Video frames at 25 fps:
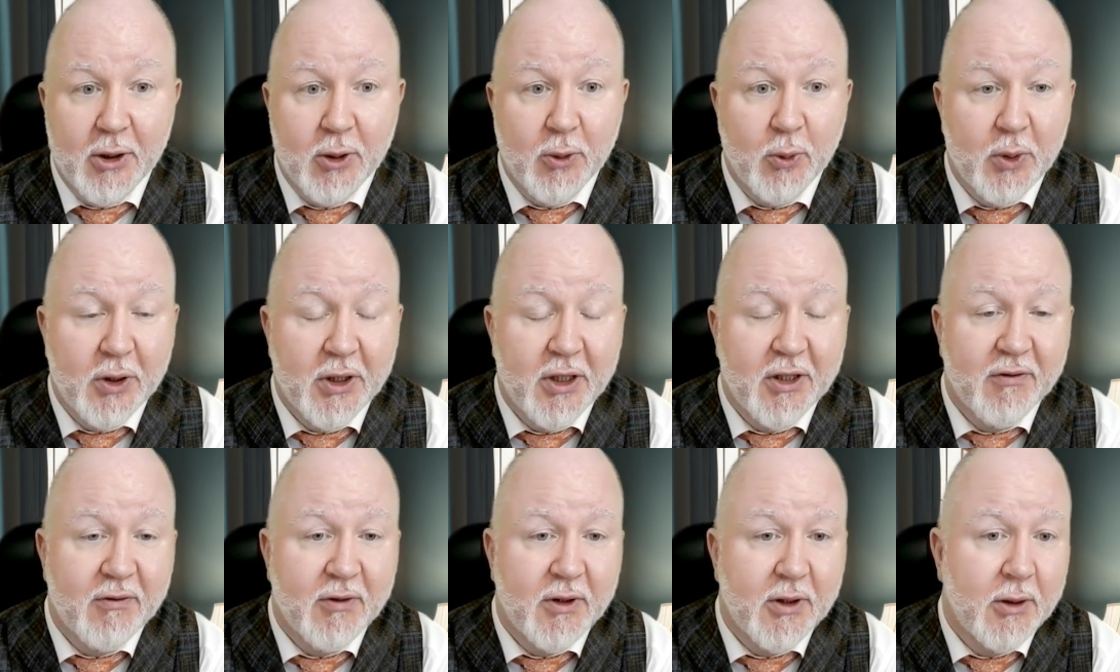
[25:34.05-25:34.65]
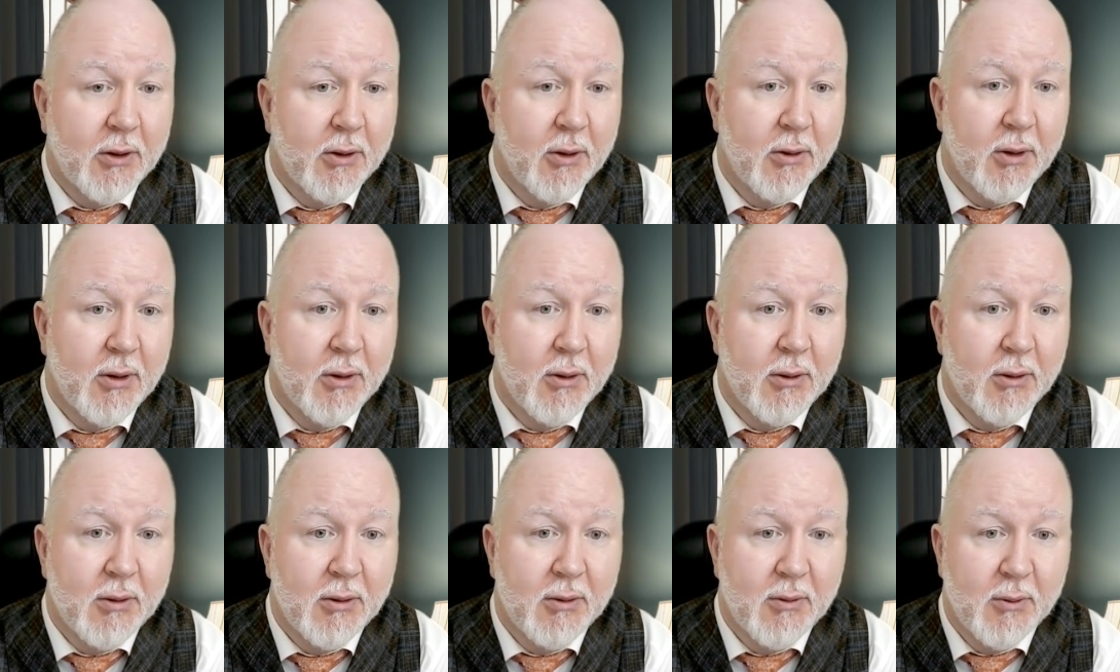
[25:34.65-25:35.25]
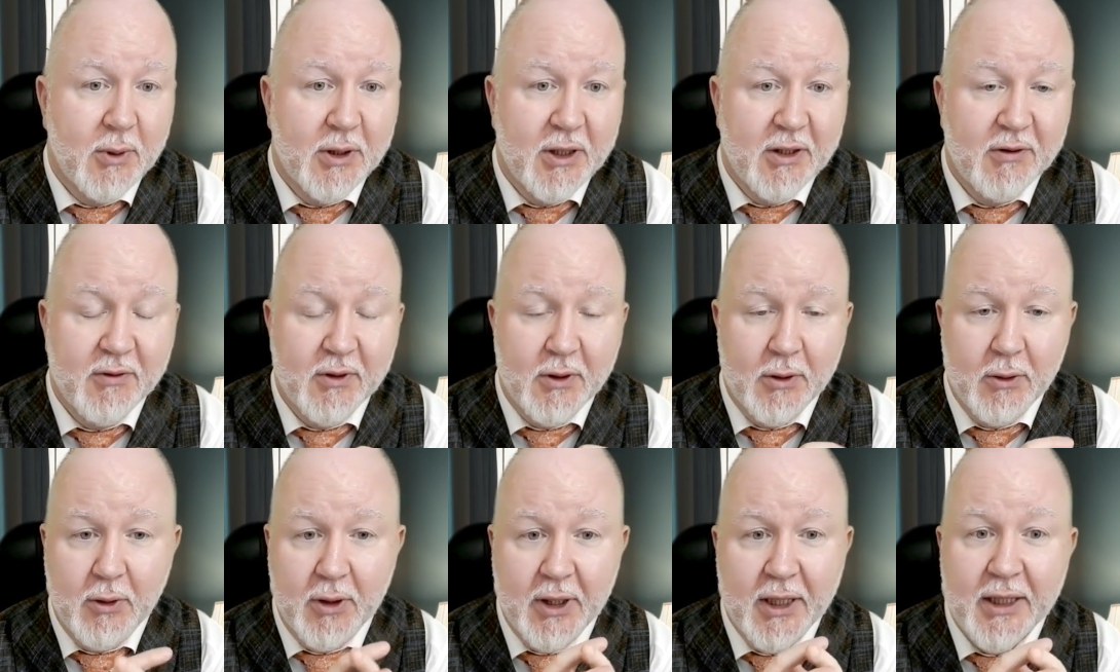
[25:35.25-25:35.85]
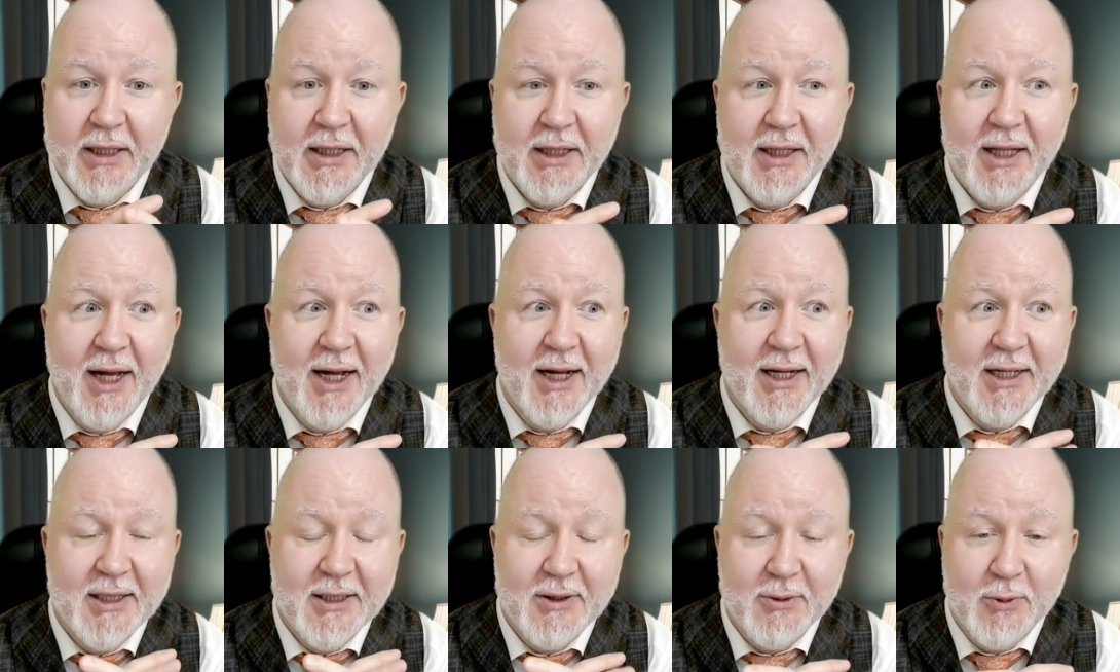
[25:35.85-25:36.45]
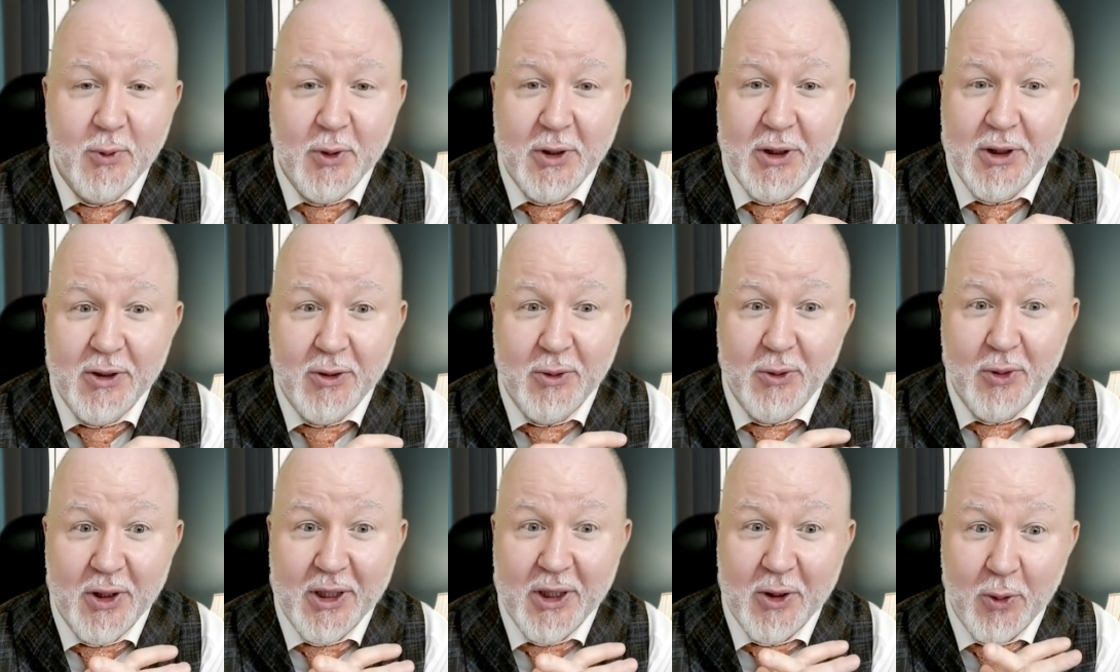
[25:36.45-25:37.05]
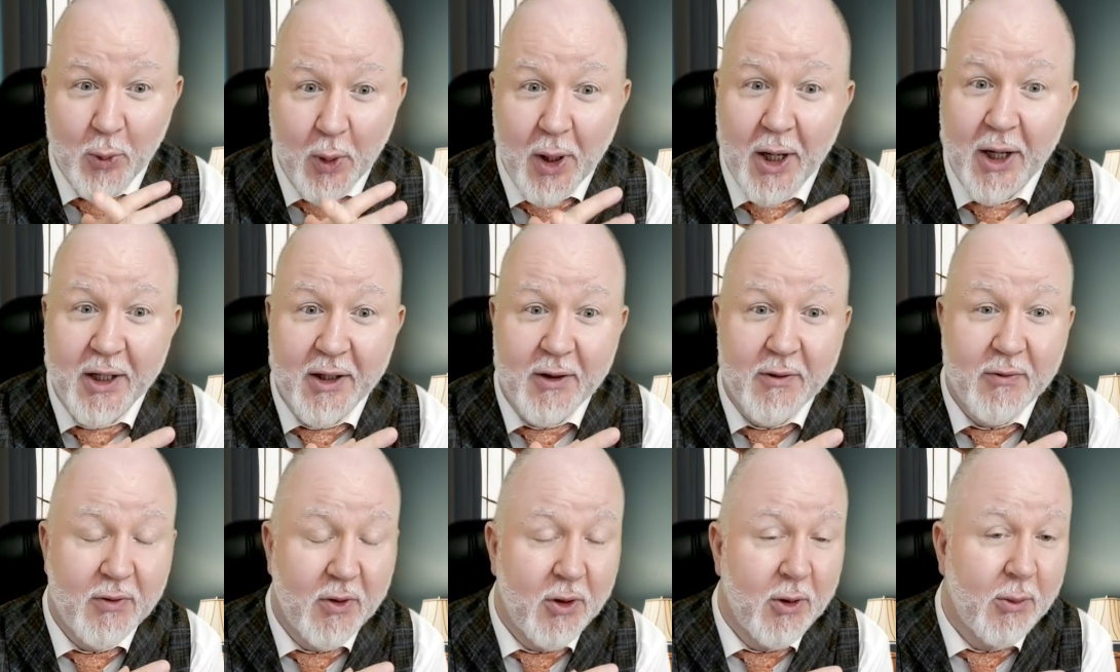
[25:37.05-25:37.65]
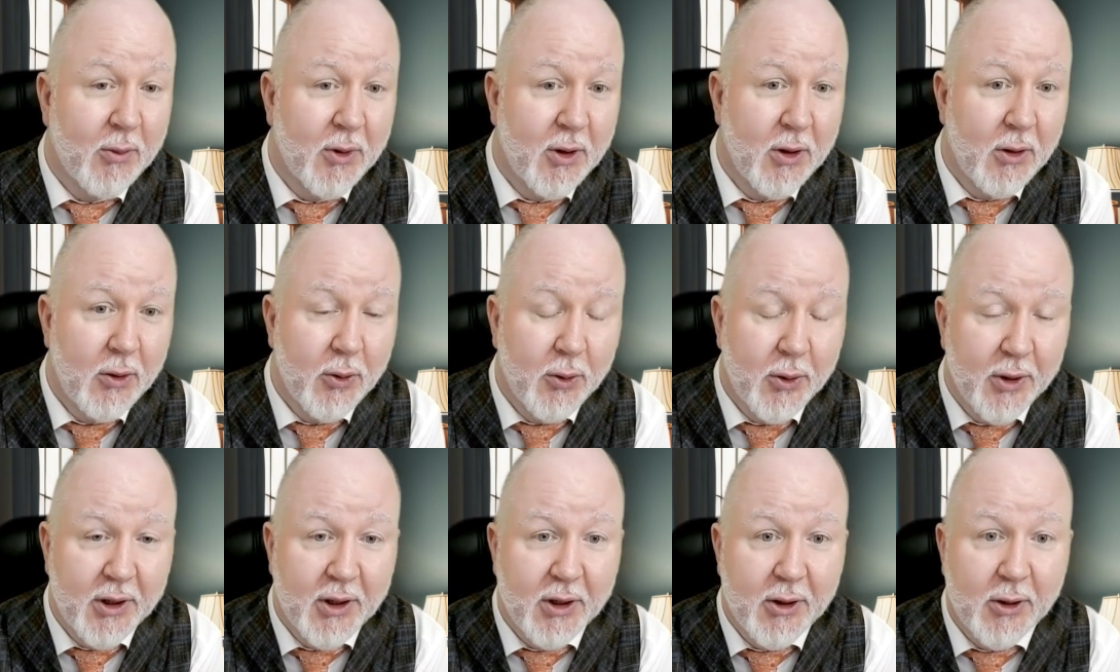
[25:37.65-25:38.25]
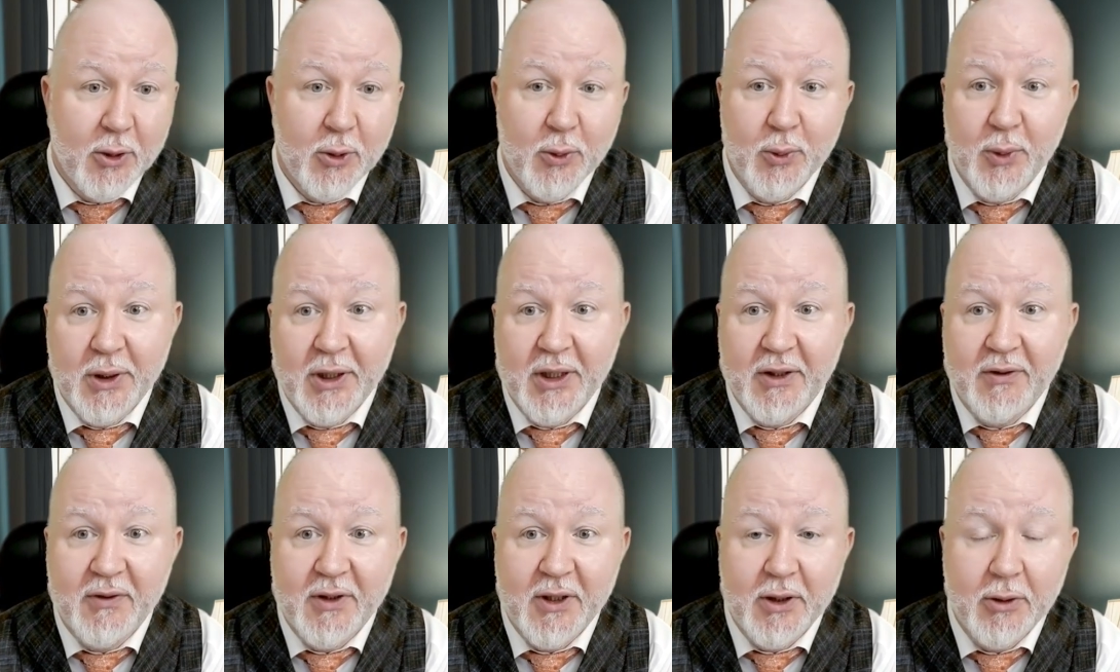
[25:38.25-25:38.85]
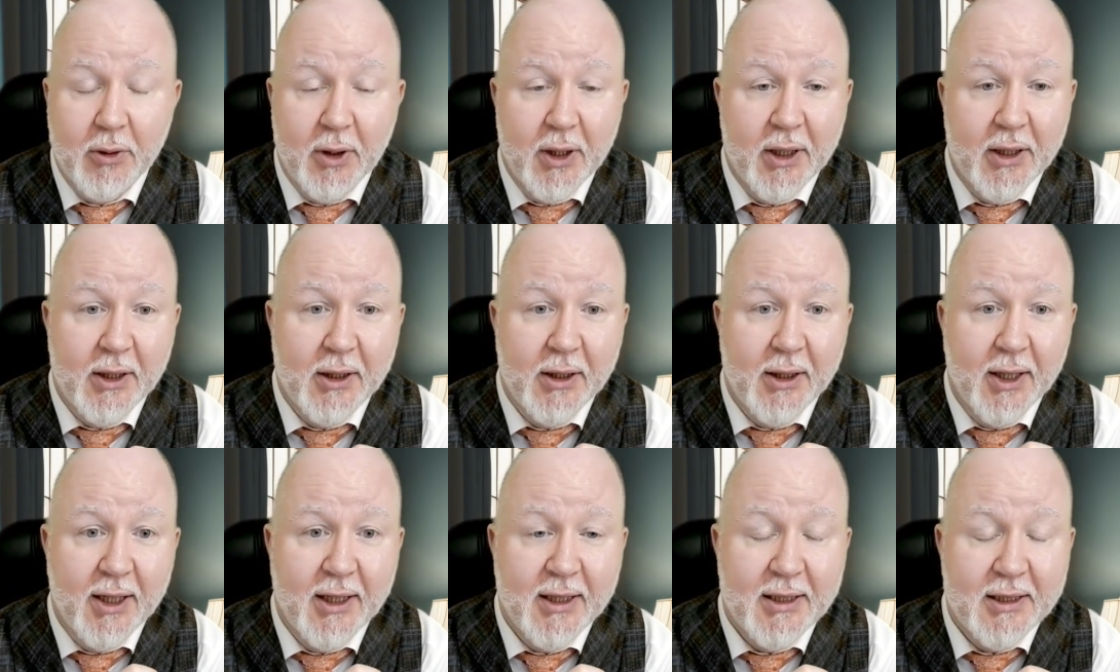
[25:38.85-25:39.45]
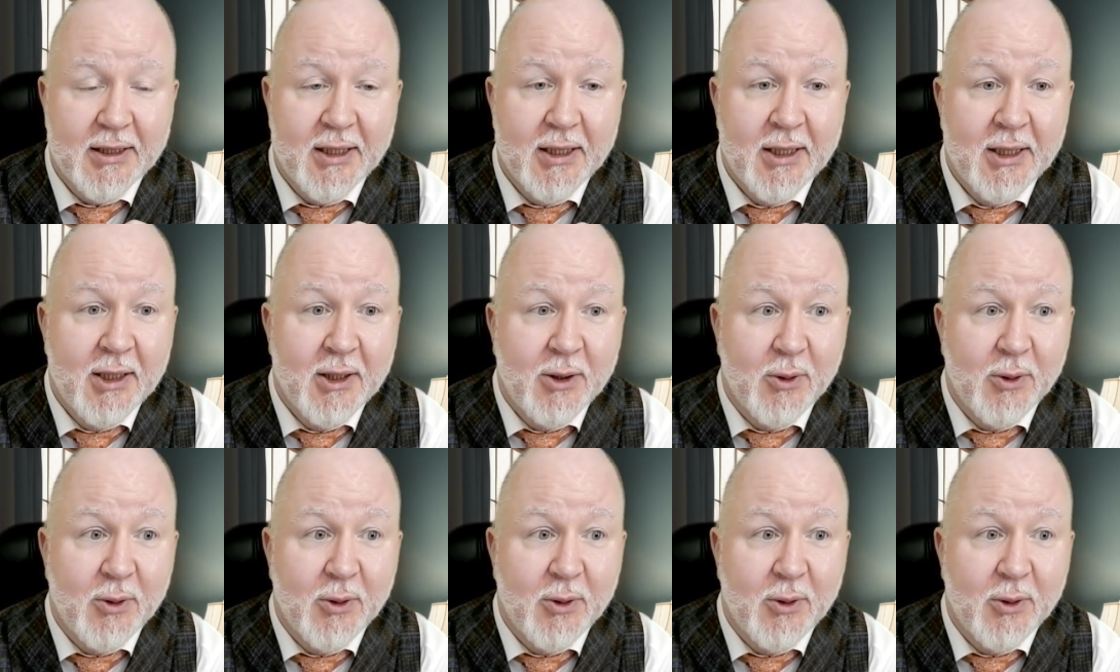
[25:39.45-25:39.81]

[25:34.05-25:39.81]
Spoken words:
or whenever you analyze what you require from your lawyer, or whenever you analyze